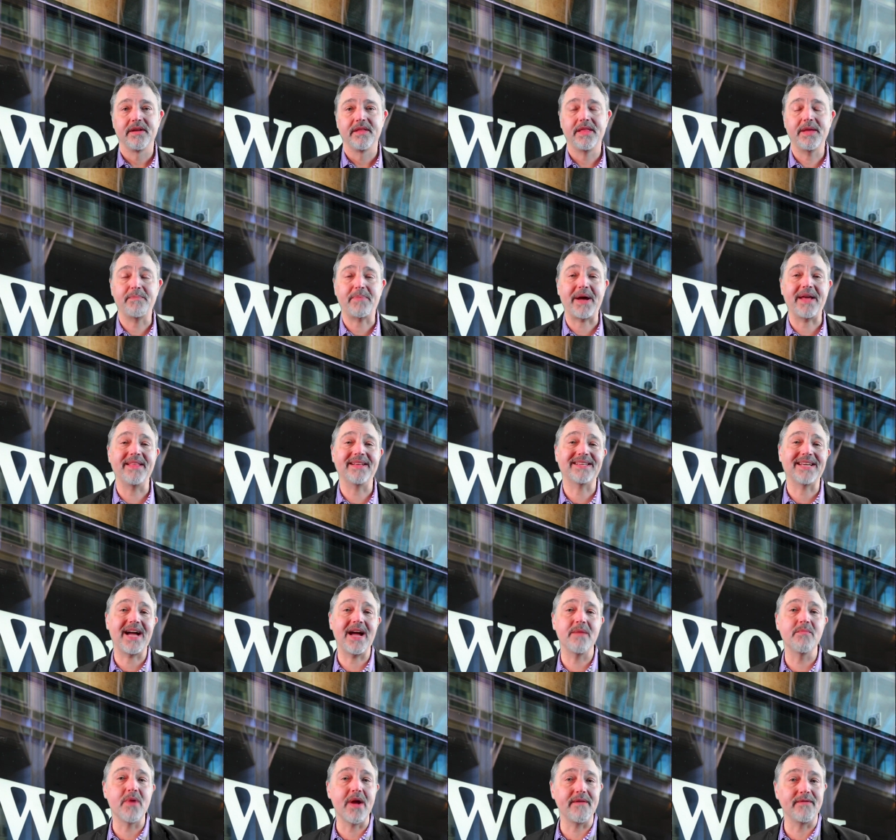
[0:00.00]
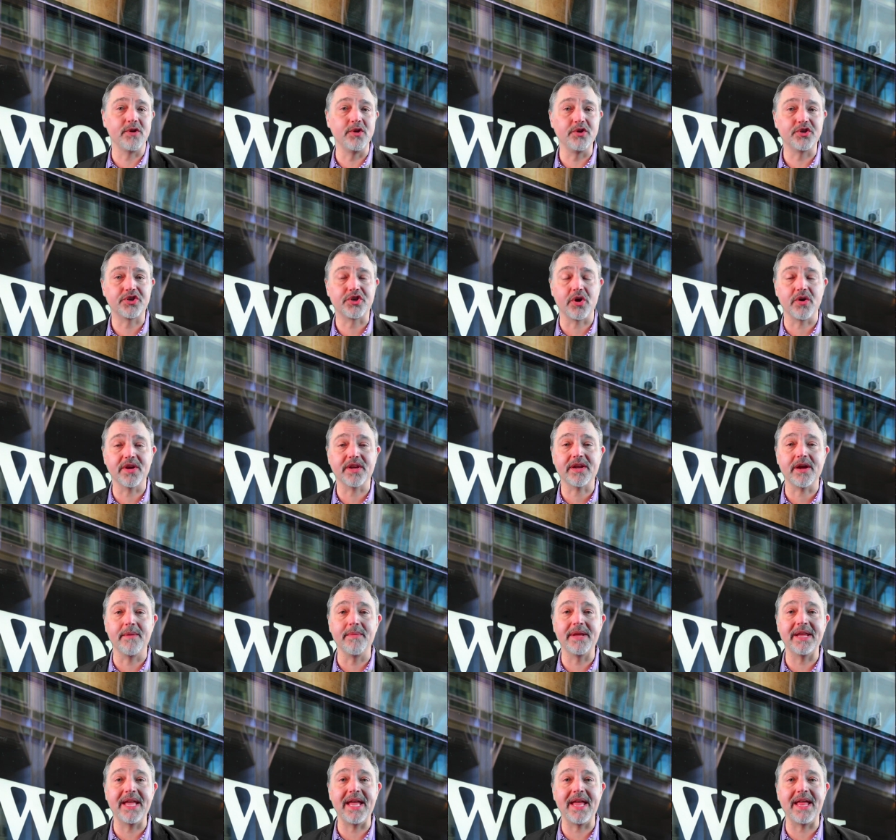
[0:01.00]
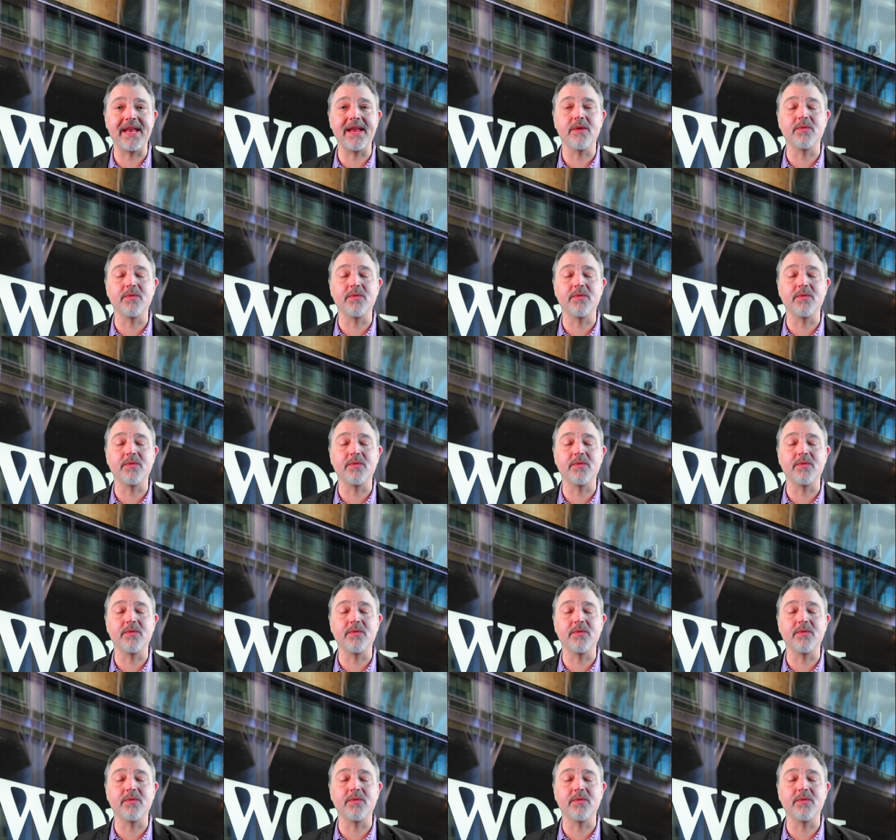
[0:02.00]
that by the time revenue started coming in,